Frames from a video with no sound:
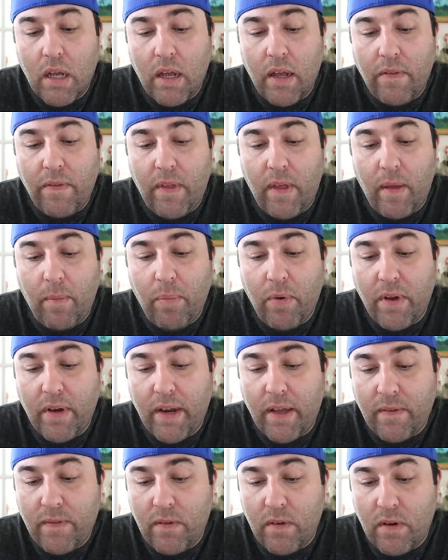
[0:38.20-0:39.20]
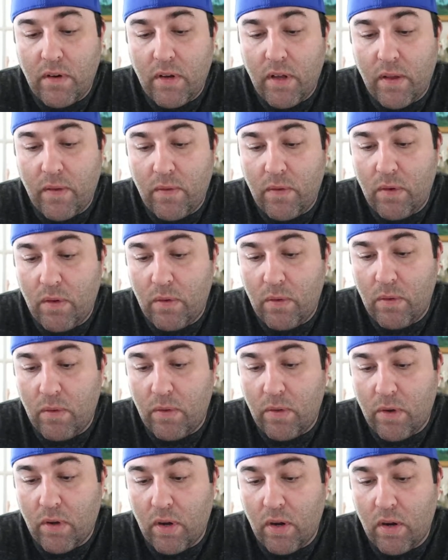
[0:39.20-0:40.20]
Then Poindexter talks
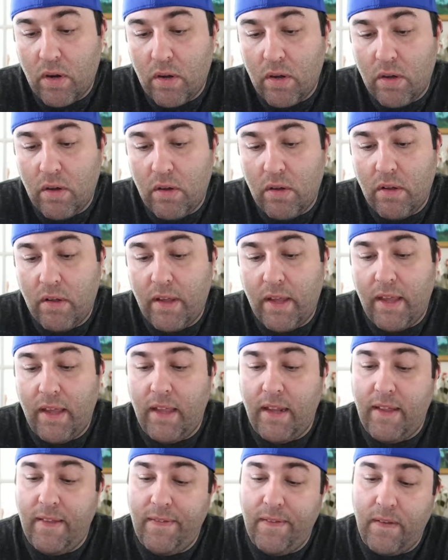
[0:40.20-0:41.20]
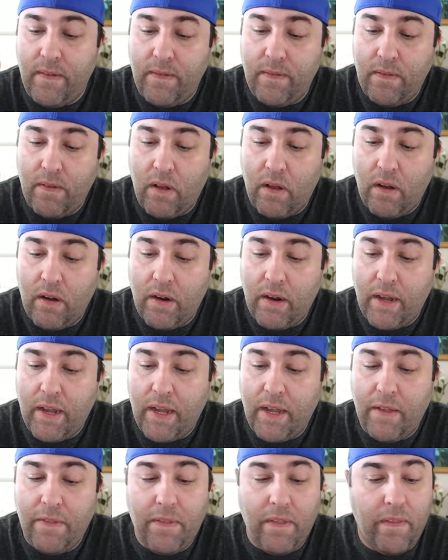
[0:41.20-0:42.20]
to the girl and he says
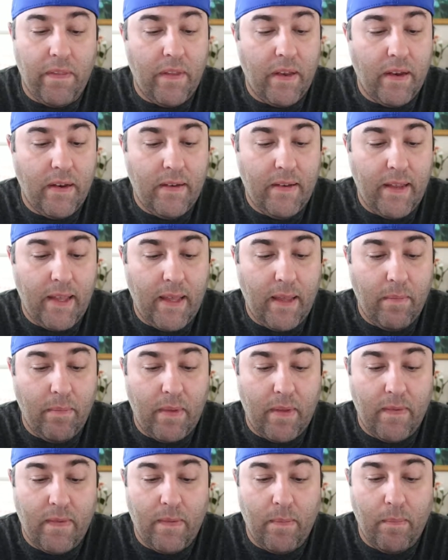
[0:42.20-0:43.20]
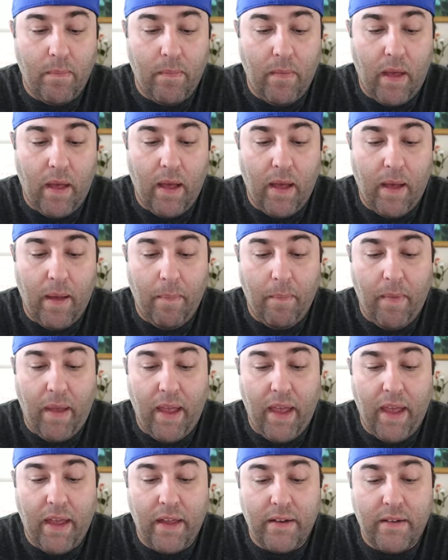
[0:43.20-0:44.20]
sorry. Then Nadeem meets uh,
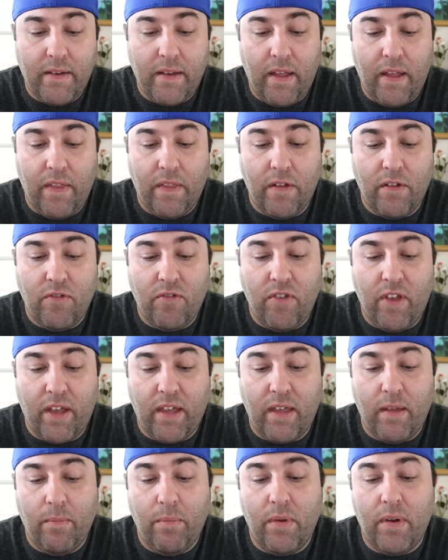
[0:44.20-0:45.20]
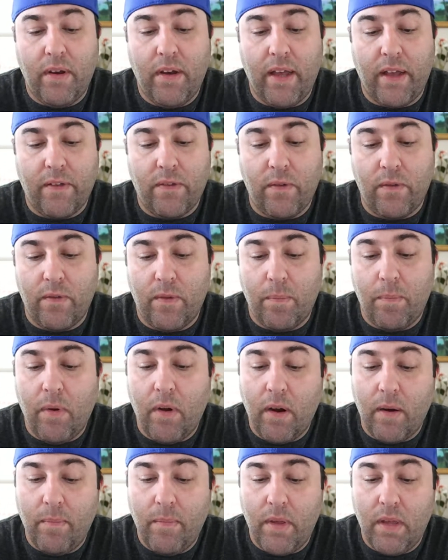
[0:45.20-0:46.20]
Matt and they check in Poindexter's
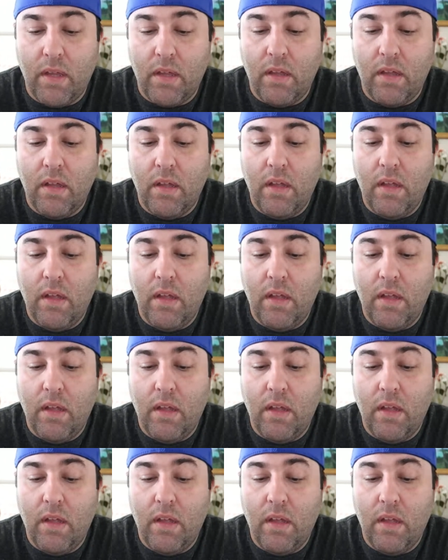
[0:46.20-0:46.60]
apartment.